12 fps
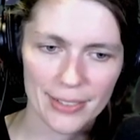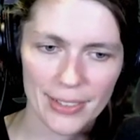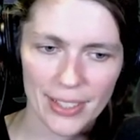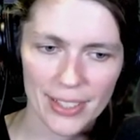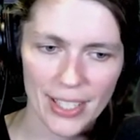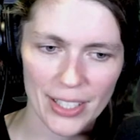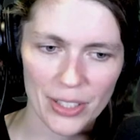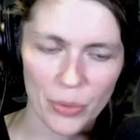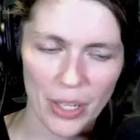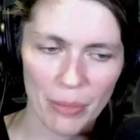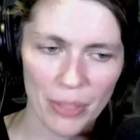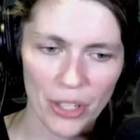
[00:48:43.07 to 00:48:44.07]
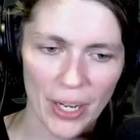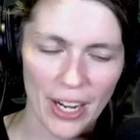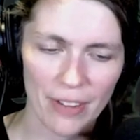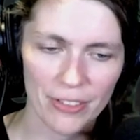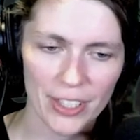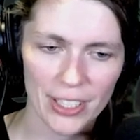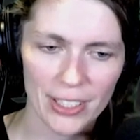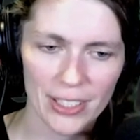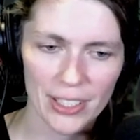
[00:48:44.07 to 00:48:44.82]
because that's the one I've been going after.